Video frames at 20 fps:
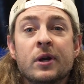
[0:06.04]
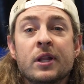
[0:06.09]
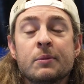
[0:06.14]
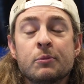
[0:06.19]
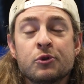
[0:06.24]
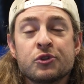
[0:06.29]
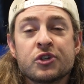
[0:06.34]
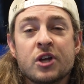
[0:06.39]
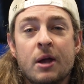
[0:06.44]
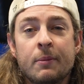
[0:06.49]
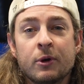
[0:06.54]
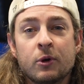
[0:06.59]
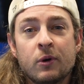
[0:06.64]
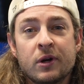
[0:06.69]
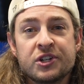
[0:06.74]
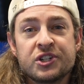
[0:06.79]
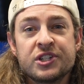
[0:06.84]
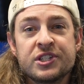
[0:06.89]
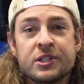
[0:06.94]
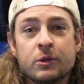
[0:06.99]
of the most common
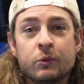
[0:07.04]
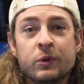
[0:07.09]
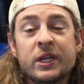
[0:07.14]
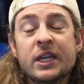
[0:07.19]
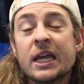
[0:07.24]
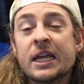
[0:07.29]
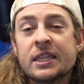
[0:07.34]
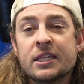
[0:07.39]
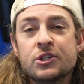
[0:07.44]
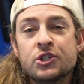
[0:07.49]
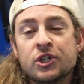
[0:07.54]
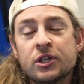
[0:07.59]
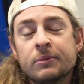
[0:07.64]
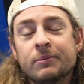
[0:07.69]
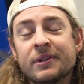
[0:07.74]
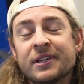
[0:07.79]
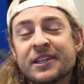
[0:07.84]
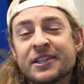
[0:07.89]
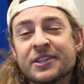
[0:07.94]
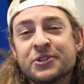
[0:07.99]
questions that we get in the
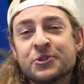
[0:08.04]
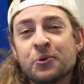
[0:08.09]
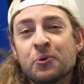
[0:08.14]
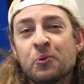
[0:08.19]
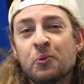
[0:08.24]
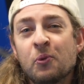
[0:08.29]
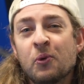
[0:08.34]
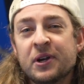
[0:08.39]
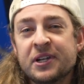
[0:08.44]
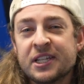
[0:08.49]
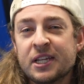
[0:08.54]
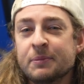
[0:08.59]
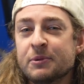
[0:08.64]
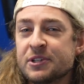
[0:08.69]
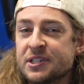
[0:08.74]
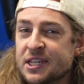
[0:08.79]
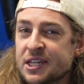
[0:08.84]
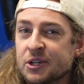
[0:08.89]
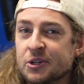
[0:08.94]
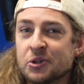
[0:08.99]
gym is, what type of
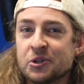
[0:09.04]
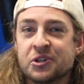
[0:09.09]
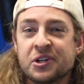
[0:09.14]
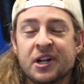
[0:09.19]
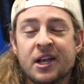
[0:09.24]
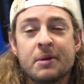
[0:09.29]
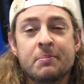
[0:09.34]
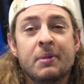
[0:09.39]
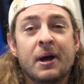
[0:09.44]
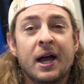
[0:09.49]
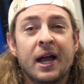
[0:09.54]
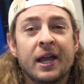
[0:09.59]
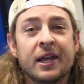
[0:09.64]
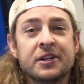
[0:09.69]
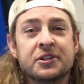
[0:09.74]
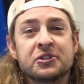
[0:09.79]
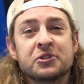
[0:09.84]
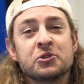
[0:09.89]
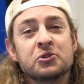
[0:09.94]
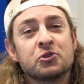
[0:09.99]
sneakers should I buy
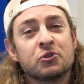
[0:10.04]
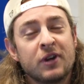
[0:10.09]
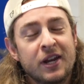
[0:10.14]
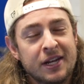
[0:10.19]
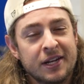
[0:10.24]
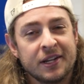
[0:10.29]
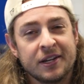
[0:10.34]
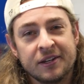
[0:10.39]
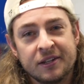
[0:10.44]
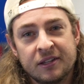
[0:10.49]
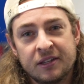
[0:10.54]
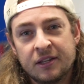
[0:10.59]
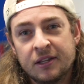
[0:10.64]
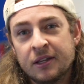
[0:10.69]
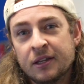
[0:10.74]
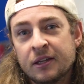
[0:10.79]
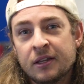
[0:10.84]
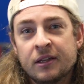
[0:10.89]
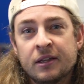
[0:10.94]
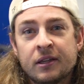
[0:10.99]
to train in?
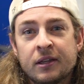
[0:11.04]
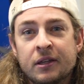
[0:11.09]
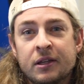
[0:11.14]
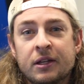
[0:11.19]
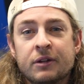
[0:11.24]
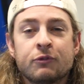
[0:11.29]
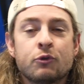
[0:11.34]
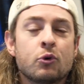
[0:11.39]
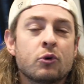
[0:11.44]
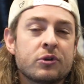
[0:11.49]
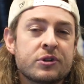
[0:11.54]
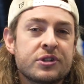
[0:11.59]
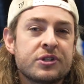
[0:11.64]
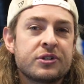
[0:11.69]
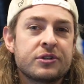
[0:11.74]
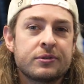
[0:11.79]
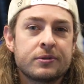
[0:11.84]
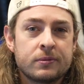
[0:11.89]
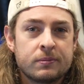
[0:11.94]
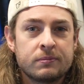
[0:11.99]
And of
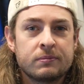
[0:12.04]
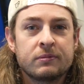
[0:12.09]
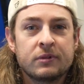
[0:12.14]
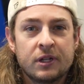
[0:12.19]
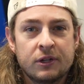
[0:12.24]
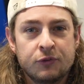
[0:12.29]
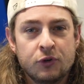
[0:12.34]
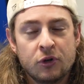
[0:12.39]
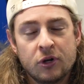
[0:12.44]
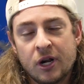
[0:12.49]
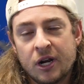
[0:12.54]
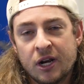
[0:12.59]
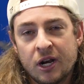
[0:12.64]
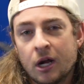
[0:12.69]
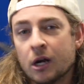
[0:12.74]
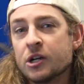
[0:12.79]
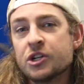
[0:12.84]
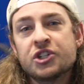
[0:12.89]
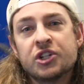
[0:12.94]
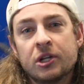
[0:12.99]
course, if you're not in
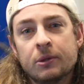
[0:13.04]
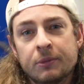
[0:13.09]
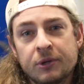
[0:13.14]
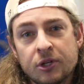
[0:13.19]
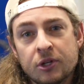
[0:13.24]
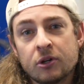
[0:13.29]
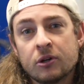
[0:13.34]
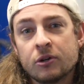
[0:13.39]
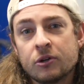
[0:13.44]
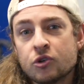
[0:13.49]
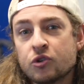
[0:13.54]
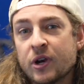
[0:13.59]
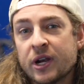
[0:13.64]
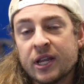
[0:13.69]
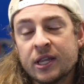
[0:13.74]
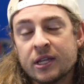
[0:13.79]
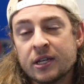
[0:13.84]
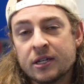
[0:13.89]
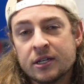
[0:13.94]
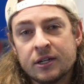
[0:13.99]
our gym and you're
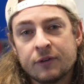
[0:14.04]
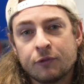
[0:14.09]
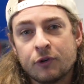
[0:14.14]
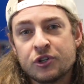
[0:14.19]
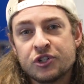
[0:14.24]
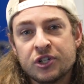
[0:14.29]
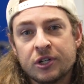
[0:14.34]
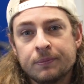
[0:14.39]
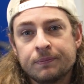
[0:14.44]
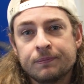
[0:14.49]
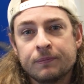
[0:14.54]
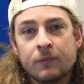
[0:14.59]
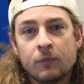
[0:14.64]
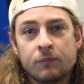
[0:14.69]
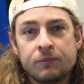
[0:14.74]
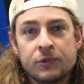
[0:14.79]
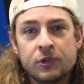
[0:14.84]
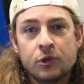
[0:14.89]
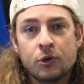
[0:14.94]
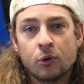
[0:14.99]
training in a different gym,
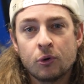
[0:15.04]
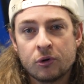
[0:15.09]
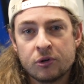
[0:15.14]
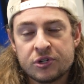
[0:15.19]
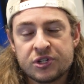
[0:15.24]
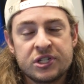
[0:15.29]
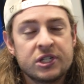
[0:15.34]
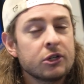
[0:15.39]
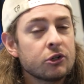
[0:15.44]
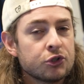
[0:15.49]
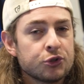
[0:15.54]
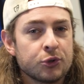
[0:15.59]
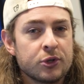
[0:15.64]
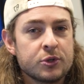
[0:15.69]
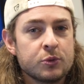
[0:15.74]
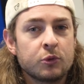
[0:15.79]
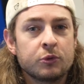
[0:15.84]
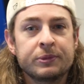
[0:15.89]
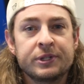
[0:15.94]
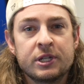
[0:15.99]
your sneaker
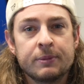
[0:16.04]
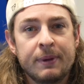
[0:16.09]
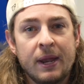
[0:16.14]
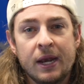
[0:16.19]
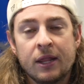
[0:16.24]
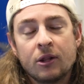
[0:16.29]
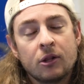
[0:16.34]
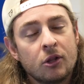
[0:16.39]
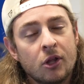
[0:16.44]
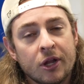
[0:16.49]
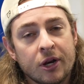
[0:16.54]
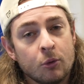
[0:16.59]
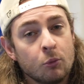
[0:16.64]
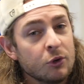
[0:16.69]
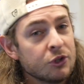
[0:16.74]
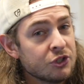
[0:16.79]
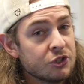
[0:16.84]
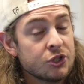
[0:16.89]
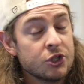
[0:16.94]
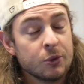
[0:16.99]
choice will be dependent a lot on
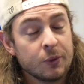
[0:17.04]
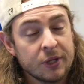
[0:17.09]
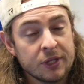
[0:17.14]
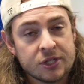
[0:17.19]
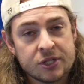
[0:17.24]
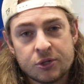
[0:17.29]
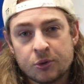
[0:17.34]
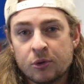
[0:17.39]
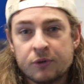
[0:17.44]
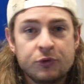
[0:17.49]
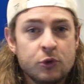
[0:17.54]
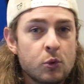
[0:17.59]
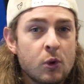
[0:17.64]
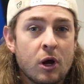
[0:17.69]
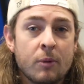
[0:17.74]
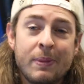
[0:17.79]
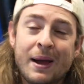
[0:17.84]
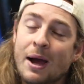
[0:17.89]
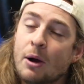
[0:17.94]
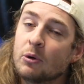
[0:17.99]
what you're doing. So if you
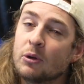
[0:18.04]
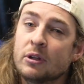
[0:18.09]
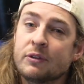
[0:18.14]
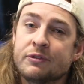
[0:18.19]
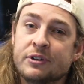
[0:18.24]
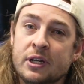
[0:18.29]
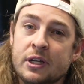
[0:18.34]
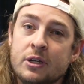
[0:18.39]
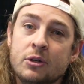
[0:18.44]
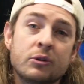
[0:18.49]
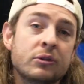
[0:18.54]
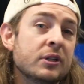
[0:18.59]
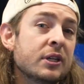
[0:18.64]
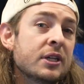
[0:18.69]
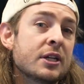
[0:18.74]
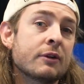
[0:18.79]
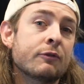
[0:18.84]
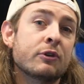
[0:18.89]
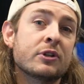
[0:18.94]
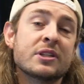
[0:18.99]
are powerlifting, you'll
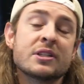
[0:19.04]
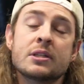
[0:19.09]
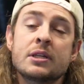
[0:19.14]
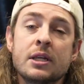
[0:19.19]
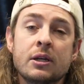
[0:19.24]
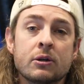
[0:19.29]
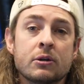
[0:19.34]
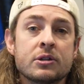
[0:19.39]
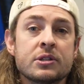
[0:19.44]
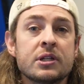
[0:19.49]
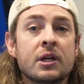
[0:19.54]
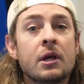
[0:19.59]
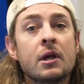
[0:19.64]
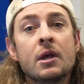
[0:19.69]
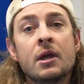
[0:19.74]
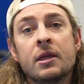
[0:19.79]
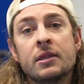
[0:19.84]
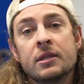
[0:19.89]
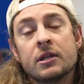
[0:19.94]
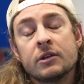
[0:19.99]
need different sneakers
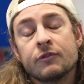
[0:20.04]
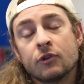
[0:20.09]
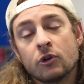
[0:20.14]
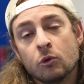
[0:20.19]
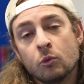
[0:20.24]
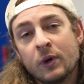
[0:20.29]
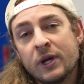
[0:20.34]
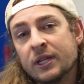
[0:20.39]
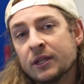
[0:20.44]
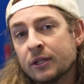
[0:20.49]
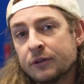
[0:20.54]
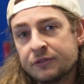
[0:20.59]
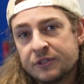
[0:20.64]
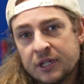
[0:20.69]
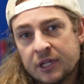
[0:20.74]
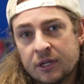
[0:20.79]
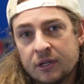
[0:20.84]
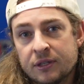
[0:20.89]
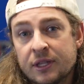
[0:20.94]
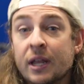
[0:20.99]
than if you're
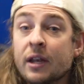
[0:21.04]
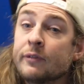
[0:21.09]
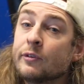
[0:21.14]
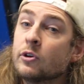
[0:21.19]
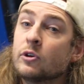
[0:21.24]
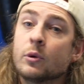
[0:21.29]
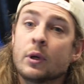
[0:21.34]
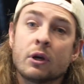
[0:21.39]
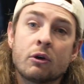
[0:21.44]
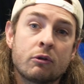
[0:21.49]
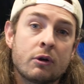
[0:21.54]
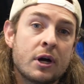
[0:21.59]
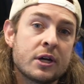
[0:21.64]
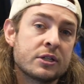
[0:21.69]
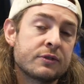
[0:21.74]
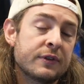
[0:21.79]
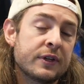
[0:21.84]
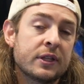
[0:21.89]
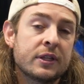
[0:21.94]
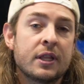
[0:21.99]
weightlifting, than if you're doing
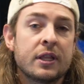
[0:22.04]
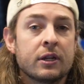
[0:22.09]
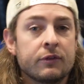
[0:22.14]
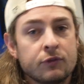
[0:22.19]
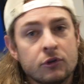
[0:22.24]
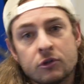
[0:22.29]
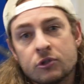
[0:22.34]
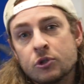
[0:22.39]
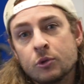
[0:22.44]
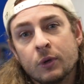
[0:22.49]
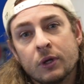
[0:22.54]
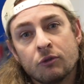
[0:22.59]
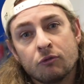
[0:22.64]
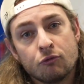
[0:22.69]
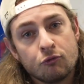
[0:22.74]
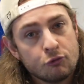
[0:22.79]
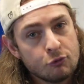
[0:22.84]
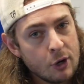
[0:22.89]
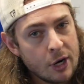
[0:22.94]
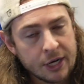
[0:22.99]
CrossFit, than if you're doing
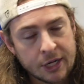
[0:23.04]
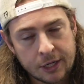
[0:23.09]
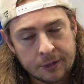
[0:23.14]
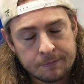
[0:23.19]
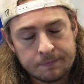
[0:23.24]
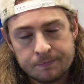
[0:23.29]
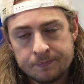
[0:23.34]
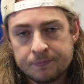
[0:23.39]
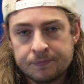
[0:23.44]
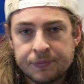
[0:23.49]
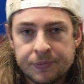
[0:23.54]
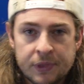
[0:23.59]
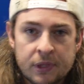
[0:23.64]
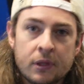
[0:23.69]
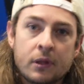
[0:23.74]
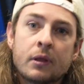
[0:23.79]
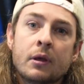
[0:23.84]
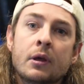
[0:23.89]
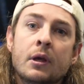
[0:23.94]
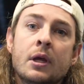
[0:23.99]
running.
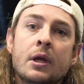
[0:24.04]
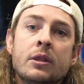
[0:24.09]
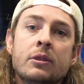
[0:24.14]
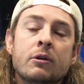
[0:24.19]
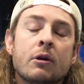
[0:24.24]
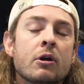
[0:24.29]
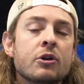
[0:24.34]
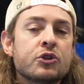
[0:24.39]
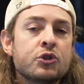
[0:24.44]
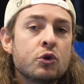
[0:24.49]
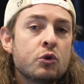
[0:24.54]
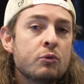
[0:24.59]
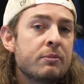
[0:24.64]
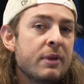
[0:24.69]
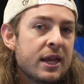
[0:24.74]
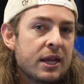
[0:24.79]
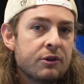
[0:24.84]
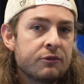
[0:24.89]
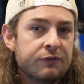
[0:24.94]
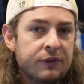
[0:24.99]
There are two
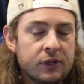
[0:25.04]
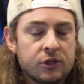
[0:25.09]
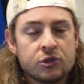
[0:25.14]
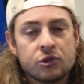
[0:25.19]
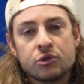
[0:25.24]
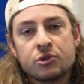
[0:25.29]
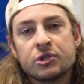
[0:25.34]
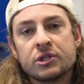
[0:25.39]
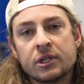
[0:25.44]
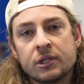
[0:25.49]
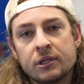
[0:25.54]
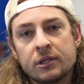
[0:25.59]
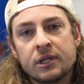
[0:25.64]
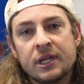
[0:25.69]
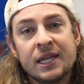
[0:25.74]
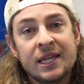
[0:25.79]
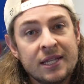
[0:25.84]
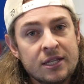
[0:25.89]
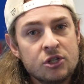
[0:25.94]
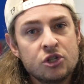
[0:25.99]
main features
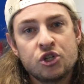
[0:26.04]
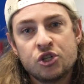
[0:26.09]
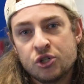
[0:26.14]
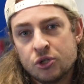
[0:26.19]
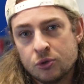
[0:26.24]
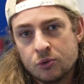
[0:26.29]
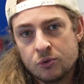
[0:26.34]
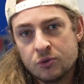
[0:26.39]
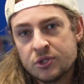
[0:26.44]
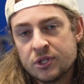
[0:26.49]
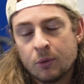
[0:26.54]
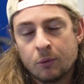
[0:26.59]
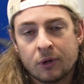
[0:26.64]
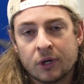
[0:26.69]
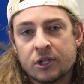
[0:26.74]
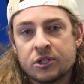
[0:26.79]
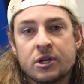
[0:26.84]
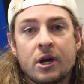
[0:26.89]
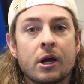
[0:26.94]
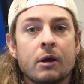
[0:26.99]
in shoes that we're
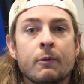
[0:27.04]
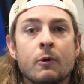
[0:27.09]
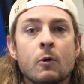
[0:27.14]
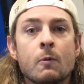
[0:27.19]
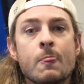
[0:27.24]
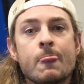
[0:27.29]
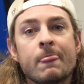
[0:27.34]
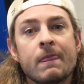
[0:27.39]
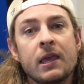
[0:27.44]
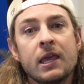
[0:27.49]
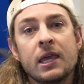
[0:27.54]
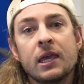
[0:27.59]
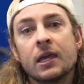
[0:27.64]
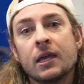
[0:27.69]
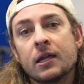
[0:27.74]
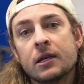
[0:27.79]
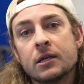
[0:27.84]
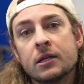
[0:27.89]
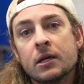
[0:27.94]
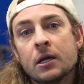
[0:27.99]
going to talk about,
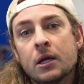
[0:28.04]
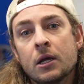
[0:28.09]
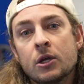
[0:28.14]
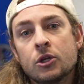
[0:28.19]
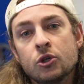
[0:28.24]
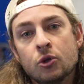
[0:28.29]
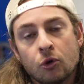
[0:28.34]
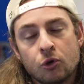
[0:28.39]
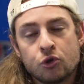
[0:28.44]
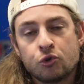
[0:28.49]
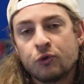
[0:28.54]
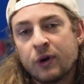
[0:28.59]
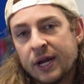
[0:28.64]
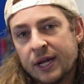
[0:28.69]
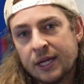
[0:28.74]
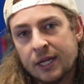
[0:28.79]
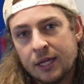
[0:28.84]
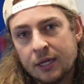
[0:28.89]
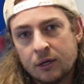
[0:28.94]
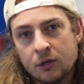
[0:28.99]
and your
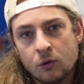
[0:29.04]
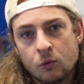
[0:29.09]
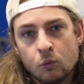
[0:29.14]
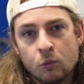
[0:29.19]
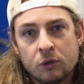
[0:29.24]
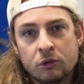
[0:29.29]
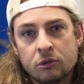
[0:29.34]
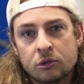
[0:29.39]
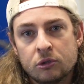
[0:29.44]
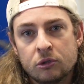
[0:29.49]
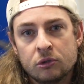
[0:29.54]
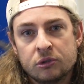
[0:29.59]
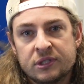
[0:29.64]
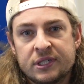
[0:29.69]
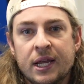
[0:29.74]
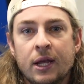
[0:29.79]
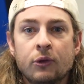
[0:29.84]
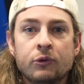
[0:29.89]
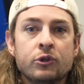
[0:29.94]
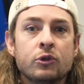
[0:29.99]
training will
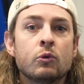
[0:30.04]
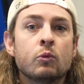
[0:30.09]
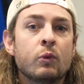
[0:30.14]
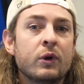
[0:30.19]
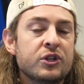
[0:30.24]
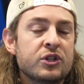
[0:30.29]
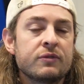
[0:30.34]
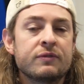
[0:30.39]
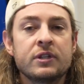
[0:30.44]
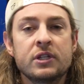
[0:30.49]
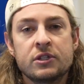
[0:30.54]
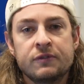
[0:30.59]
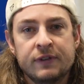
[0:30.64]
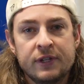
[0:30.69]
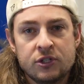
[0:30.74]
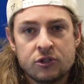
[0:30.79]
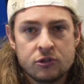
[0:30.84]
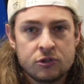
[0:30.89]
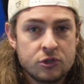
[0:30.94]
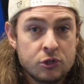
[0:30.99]
tell you which of these
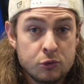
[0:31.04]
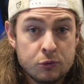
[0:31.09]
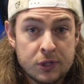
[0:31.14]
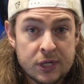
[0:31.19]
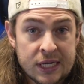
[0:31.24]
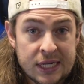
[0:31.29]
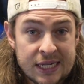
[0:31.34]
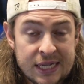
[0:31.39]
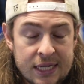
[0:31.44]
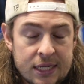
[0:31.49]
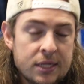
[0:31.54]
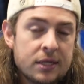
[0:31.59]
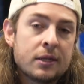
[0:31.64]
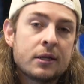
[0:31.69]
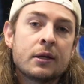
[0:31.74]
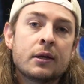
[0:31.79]
features you need